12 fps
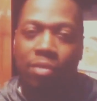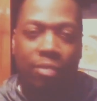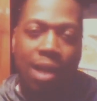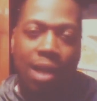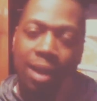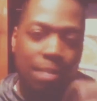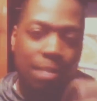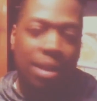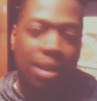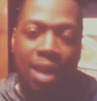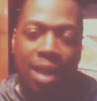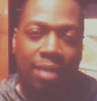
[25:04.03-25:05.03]
Friday,
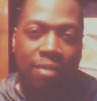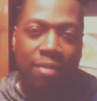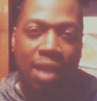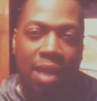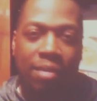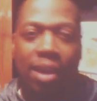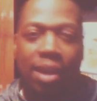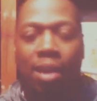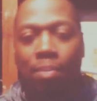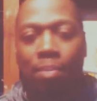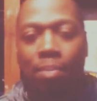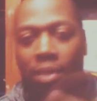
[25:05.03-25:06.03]
midnight to 5
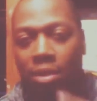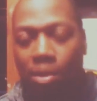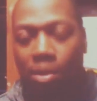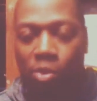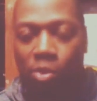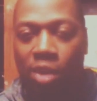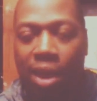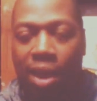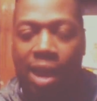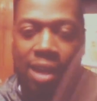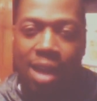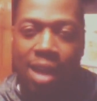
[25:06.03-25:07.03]
a.m.,
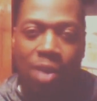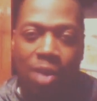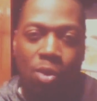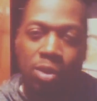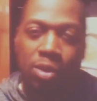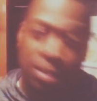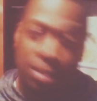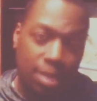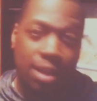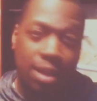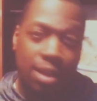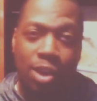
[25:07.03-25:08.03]
weaa.org. See,
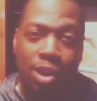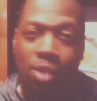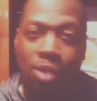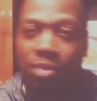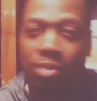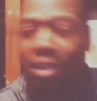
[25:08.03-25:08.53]
there you go.